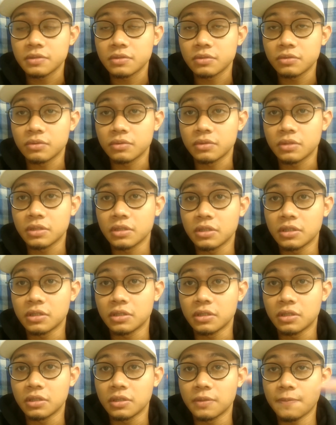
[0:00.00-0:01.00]
So
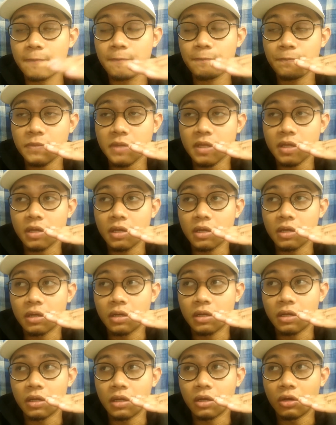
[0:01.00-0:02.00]
the
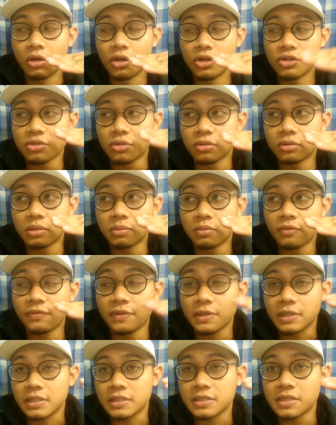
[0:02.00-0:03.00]
horizontal
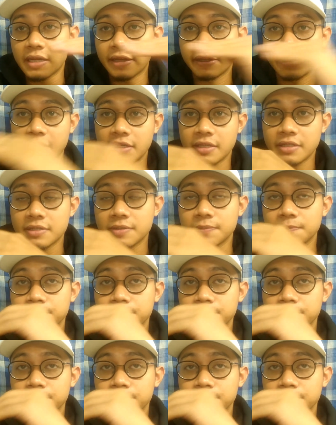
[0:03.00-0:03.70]
movement is like this.